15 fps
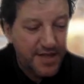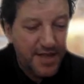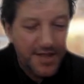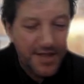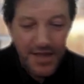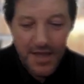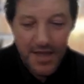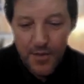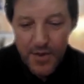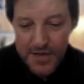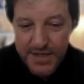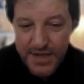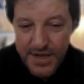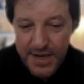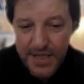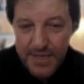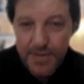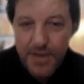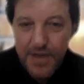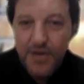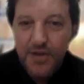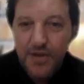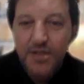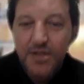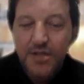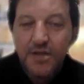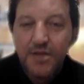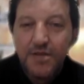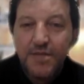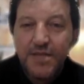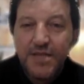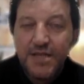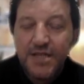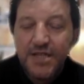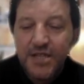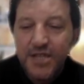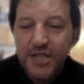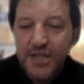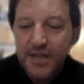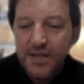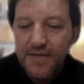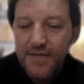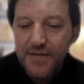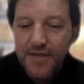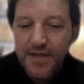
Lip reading: and then I was released by Oslo Peace Initiative.